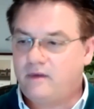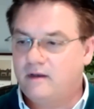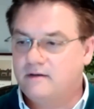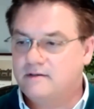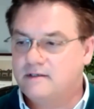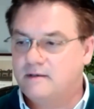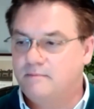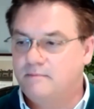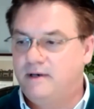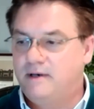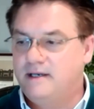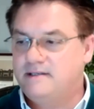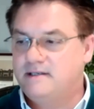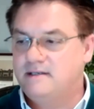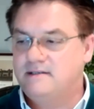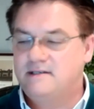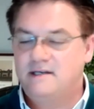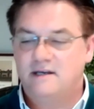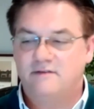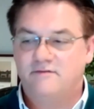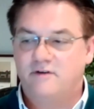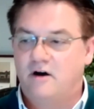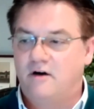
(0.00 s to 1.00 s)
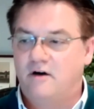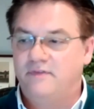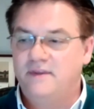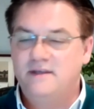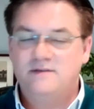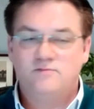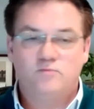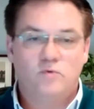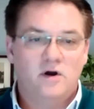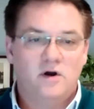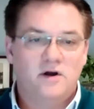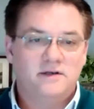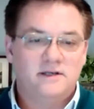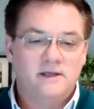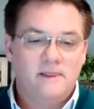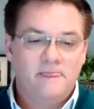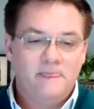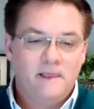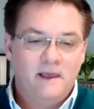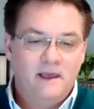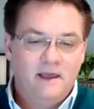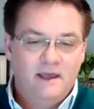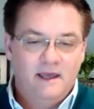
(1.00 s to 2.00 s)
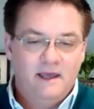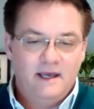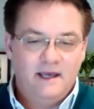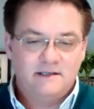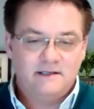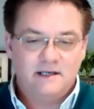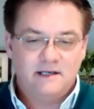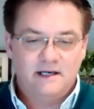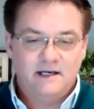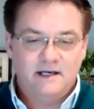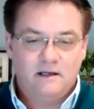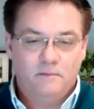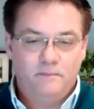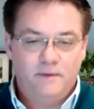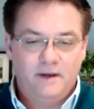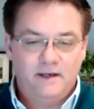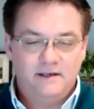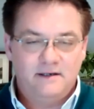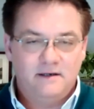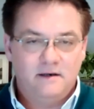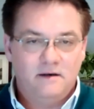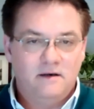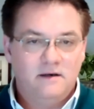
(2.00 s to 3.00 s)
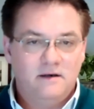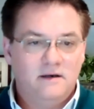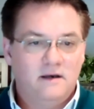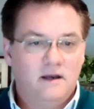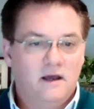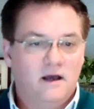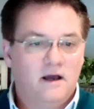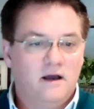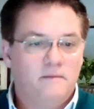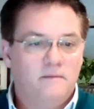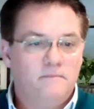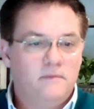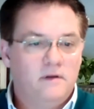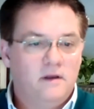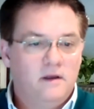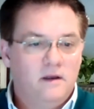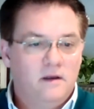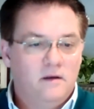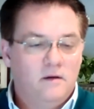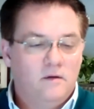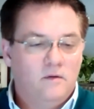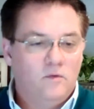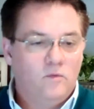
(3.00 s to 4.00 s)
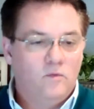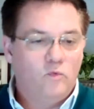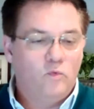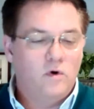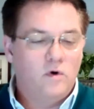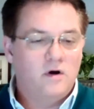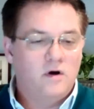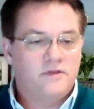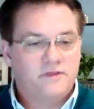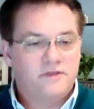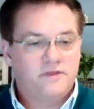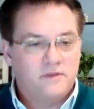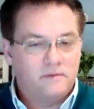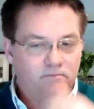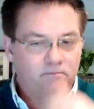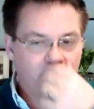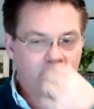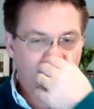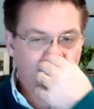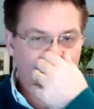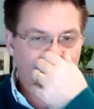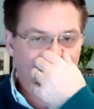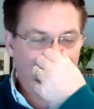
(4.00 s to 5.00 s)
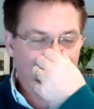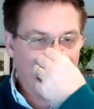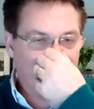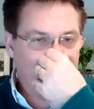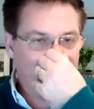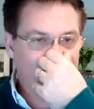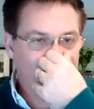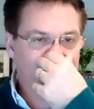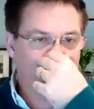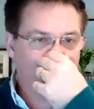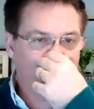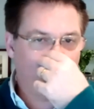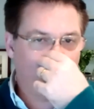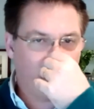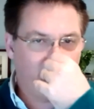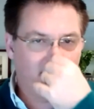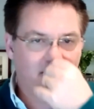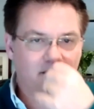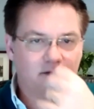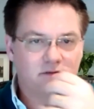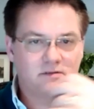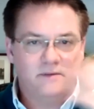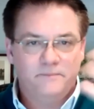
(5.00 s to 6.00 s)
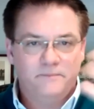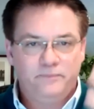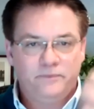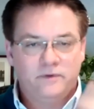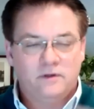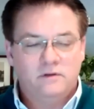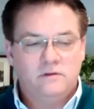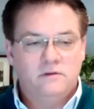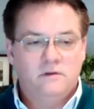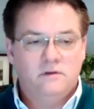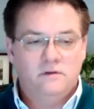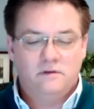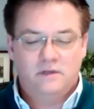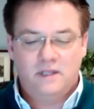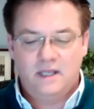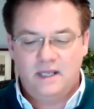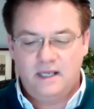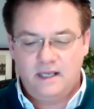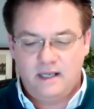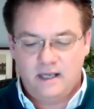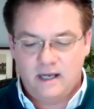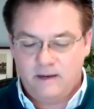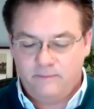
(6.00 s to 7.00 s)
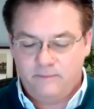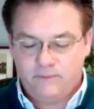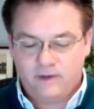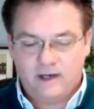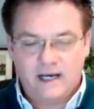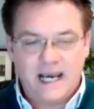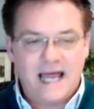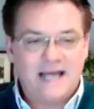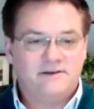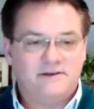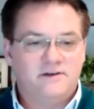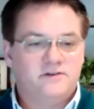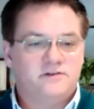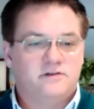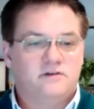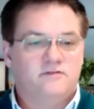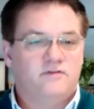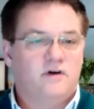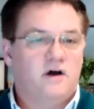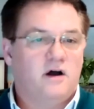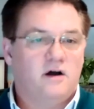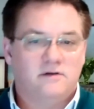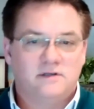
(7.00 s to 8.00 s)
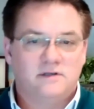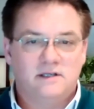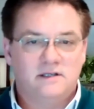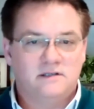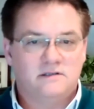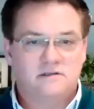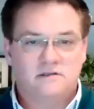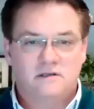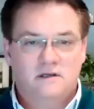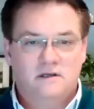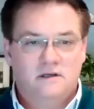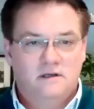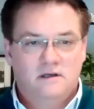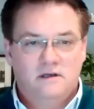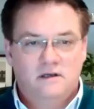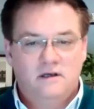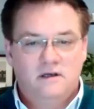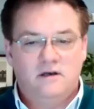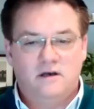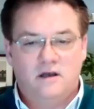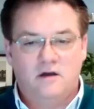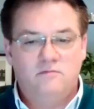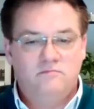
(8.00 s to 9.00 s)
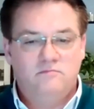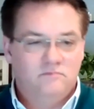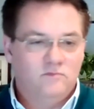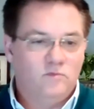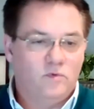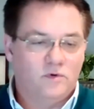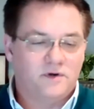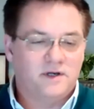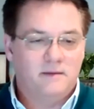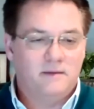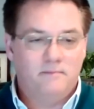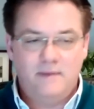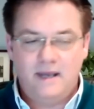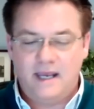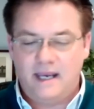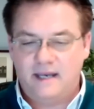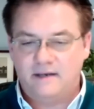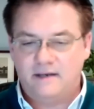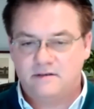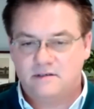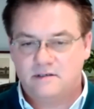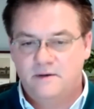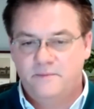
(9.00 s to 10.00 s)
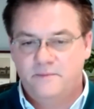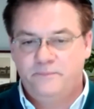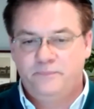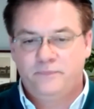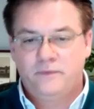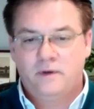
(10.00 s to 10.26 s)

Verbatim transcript: Simplicity of heart. And this word is a little bit um, worth digging into because the um, gladness of heart is, you know, what it means.